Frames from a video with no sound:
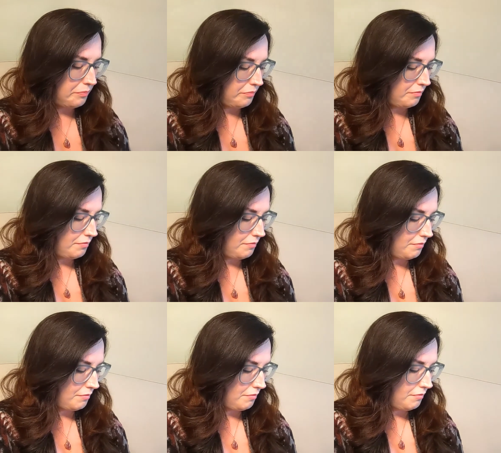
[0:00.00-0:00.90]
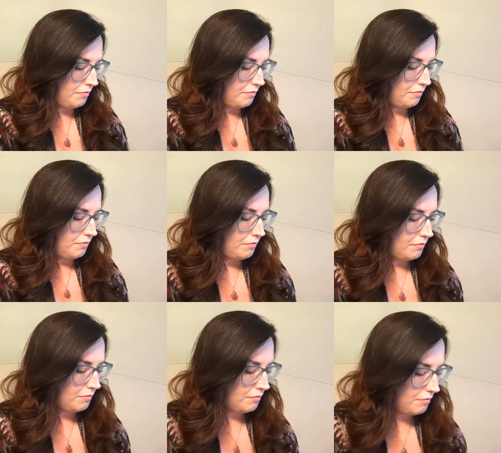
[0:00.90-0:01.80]

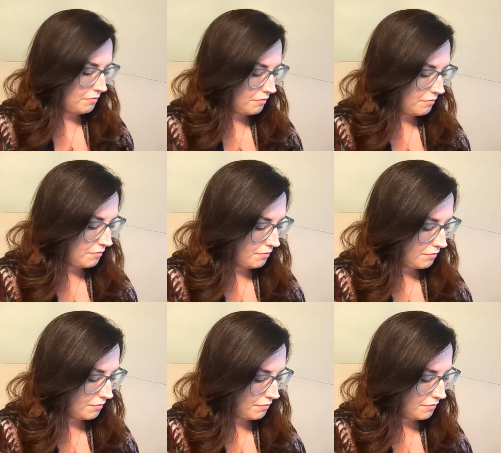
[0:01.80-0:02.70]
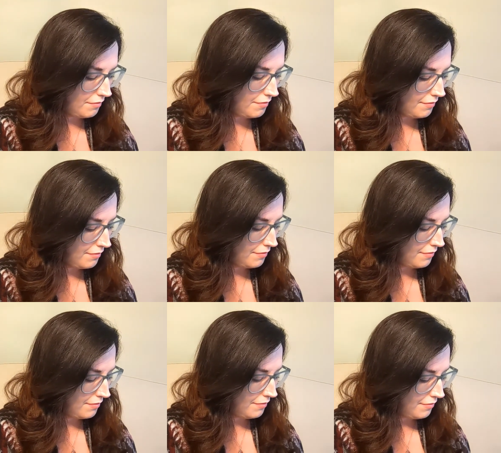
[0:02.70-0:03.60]

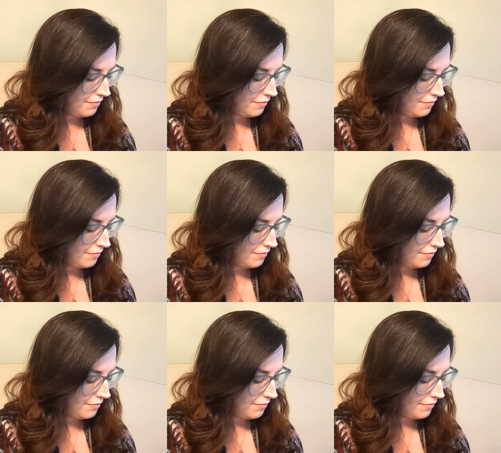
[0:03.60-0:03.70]
(silence)